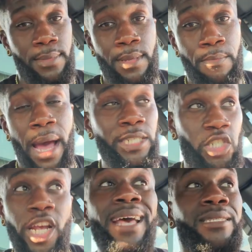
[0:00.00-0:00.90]
My
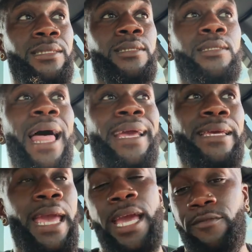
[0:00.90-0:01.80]
chest is like
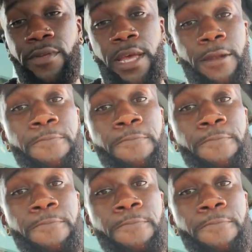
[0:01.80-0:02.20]
caved in.